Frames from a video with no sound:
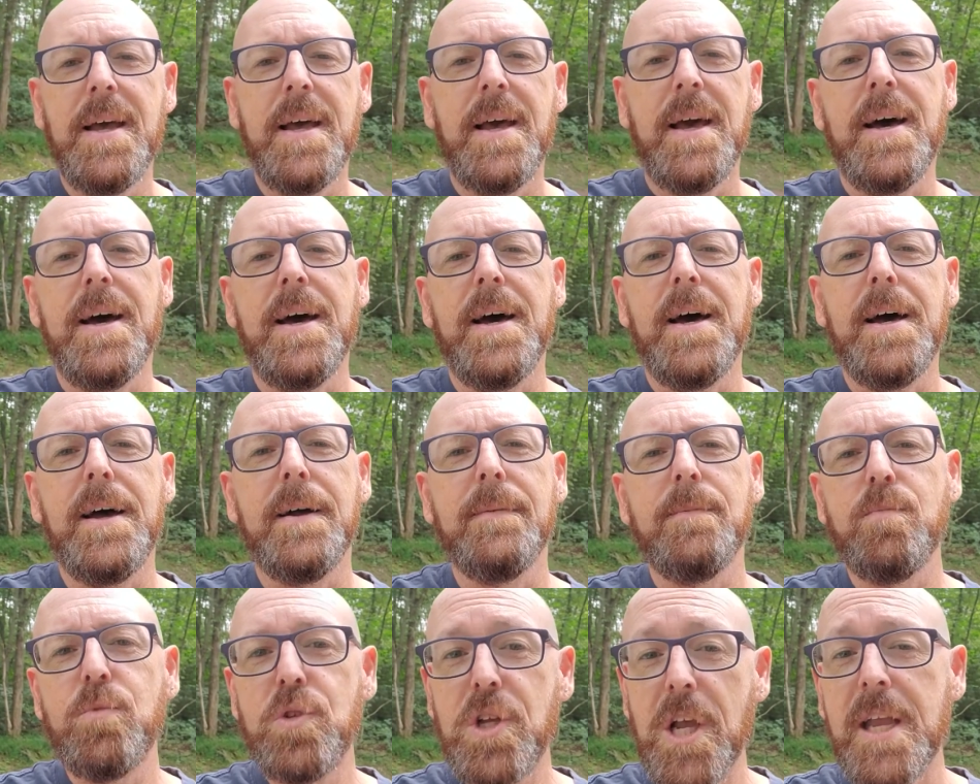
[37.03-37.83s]
Uh,
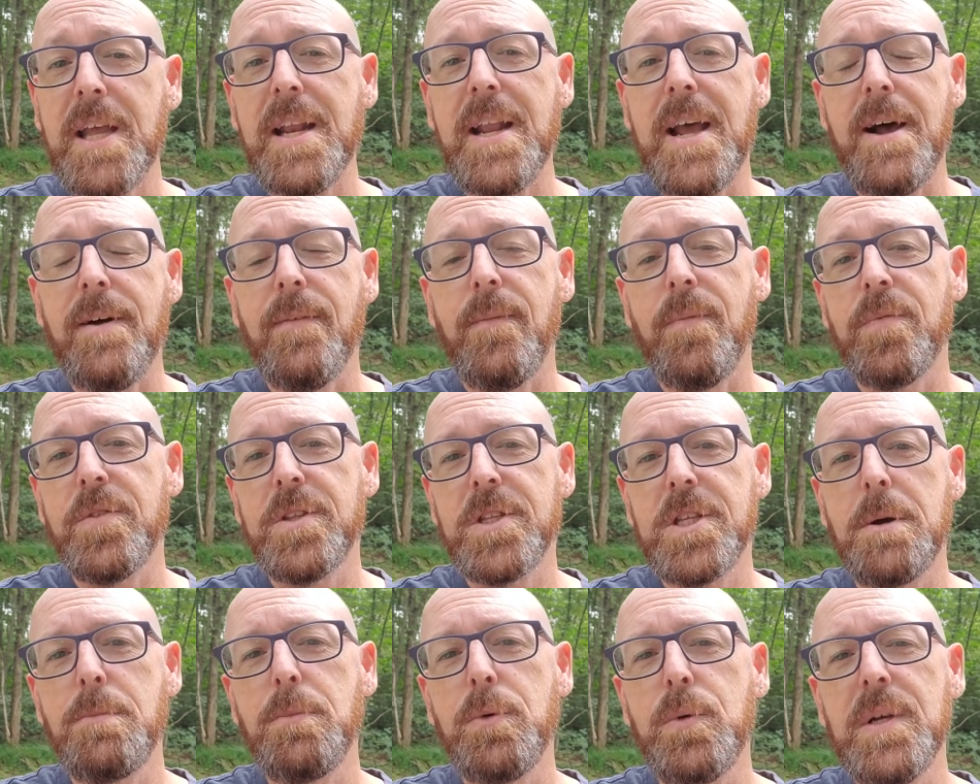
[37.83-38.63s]
check it out.
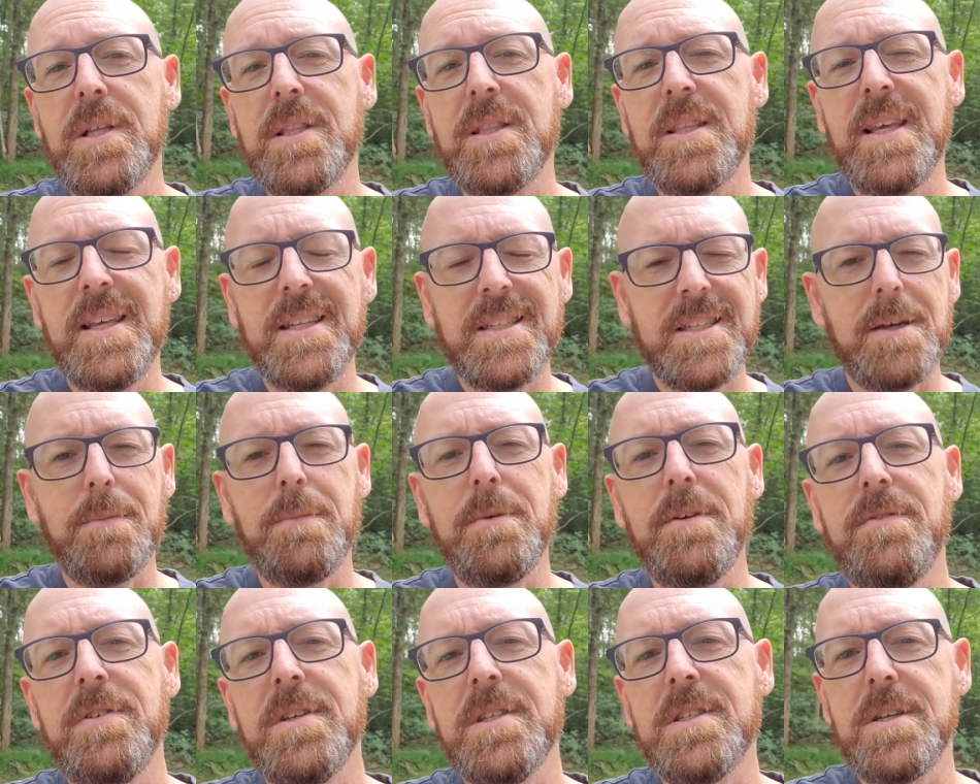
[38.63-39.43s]
Tell me what you think. Tell me
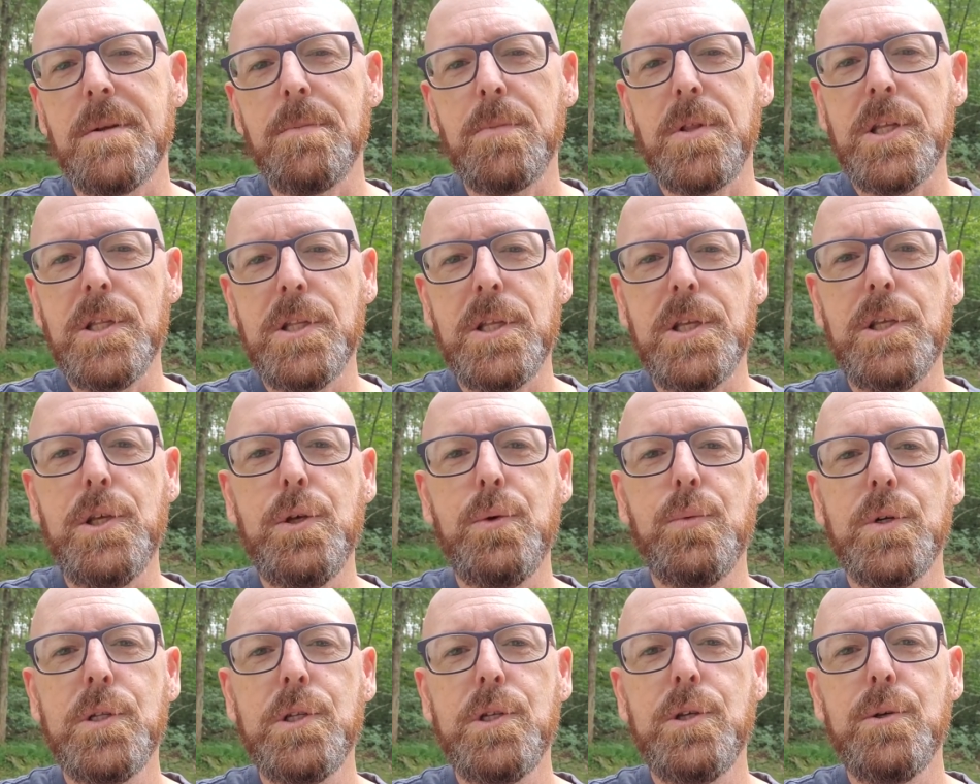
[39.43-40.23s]
if it's something that you
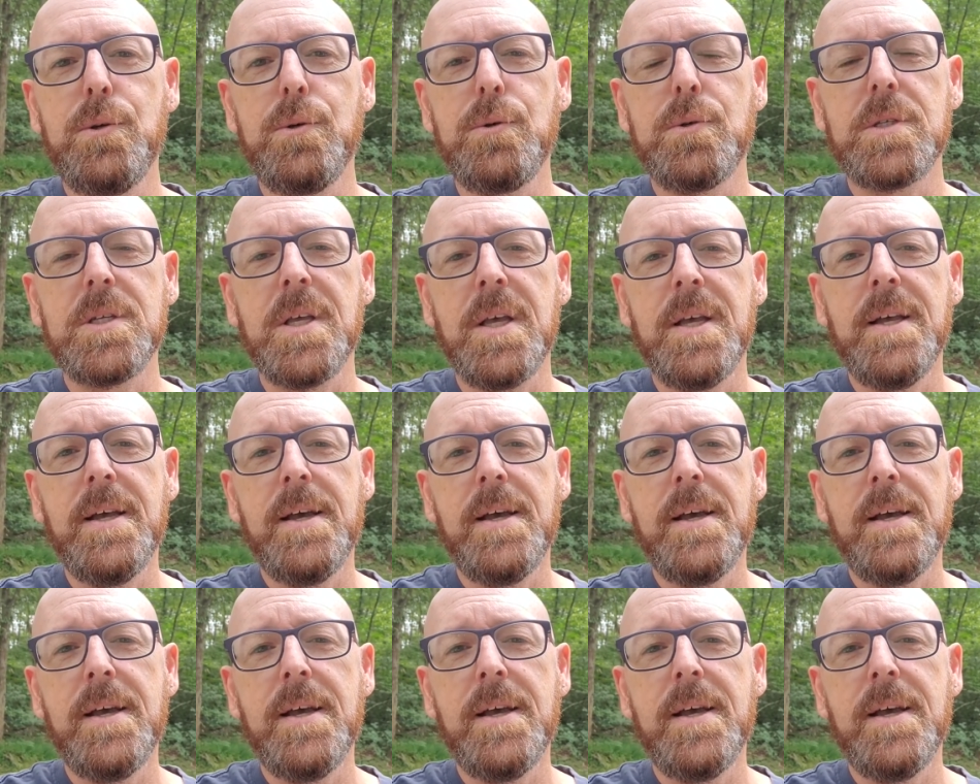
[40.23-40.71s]
would use.